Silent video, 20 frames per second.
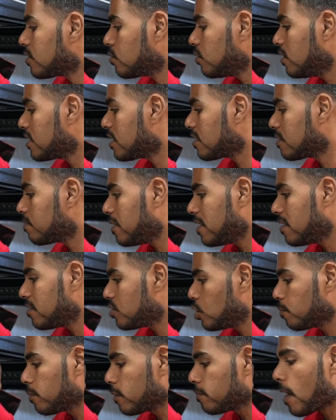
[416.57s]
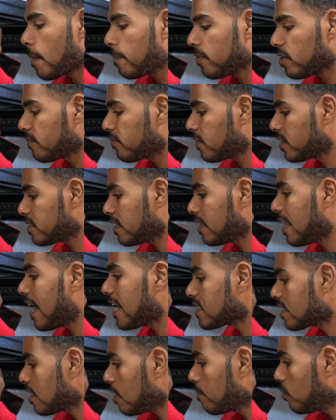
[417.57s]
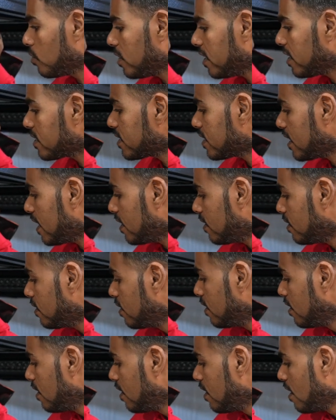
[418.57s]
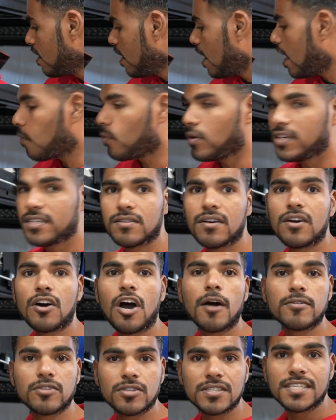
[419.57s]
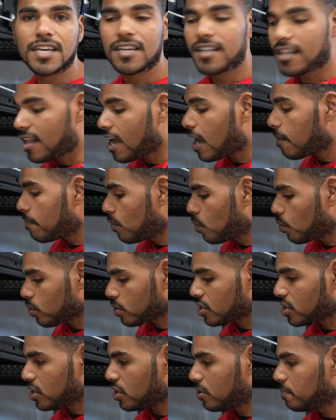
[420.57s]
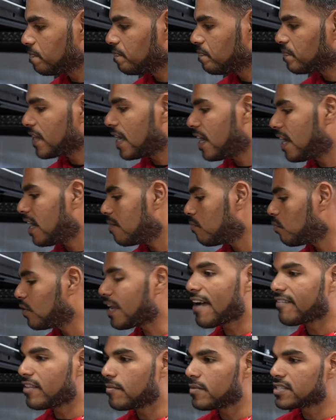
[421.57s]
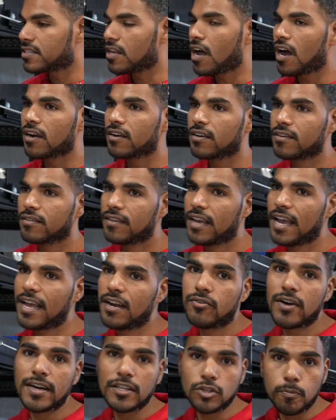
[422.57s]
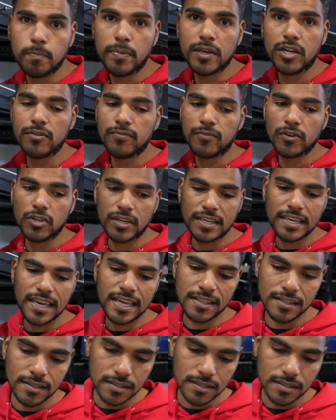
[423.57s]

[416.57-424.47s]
This has been super popular for us the last couple years, and we ought to sell a lot more. So we have them in stock and ready to build for your kit.